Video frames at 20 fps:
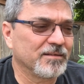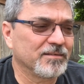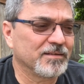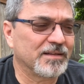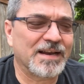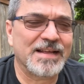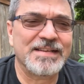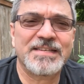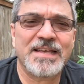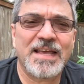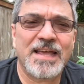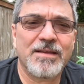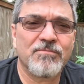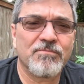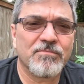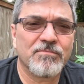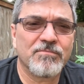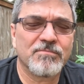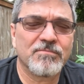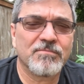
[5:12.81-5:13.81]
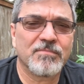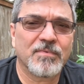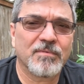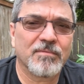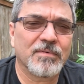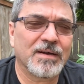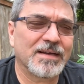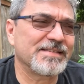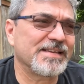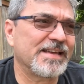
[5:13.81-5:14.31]
did I say,
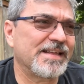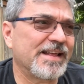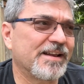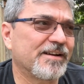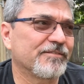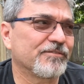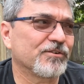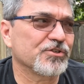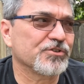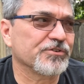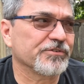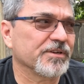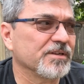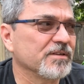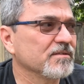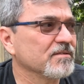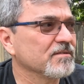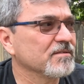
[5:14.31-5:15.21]
I said anniversary.